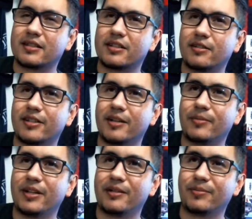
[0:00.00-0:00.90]
You know what I
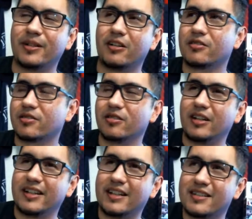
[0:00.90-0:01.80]
mean? But also,
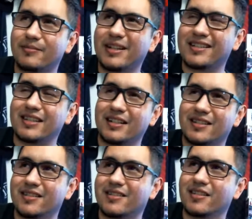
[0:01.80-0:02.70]
I guess it makes
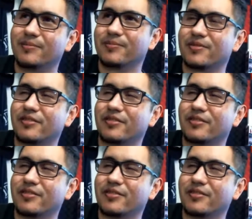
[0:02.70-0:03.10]
sense in some,